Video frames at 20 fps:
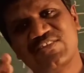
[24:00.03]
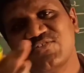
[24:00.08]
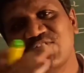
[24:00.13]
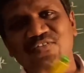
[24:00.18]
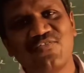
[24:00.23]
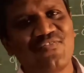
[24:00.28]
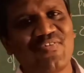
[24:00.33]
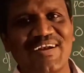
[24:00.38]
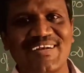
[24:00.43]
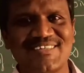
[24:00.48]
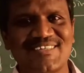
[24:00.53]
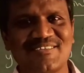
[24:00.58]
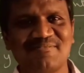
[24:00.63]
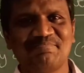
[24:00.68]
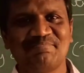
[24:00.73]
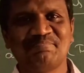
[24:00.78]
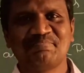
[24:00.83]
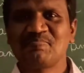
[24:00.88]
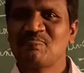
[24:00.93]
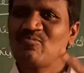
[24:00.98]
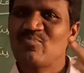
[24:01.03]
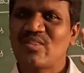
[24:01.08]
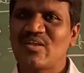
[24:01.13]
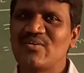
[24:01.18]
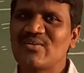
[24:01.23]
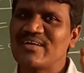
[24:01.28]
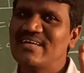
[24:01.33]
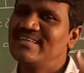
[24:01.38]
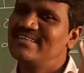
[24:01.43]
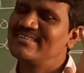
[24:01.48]
your friends.
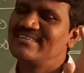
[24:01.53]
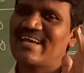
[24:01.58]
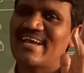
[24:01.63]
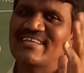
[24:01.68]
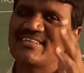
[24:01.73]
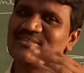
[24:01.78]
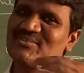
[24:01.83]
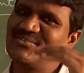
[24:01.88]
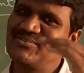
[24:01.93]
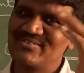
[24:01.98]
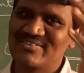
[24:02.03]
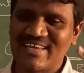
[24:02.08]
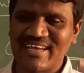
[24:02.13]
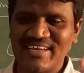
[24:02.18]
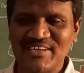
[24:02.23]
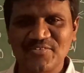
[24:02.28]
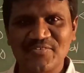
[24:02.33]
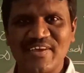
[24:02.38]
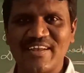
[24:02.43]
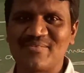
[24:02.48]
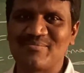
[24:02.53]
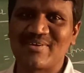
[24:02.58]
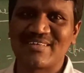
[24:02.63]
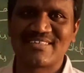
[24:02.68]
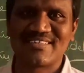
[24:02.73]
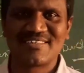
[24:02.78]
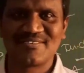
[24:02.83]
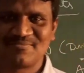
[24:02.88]
Okay, thank you very much.